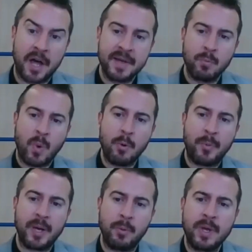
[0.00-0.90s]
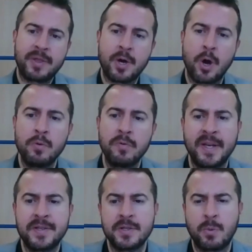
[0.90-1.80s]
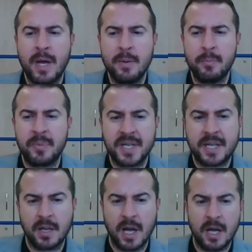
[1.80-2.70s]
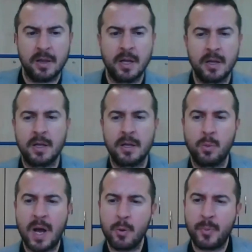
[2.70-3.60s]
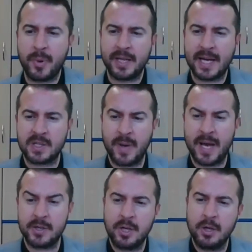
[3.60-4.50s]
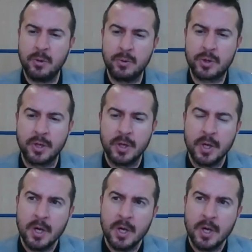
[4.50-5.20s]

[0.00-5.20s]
I think well-being with COVID as in particular, the well-being aspect's huge.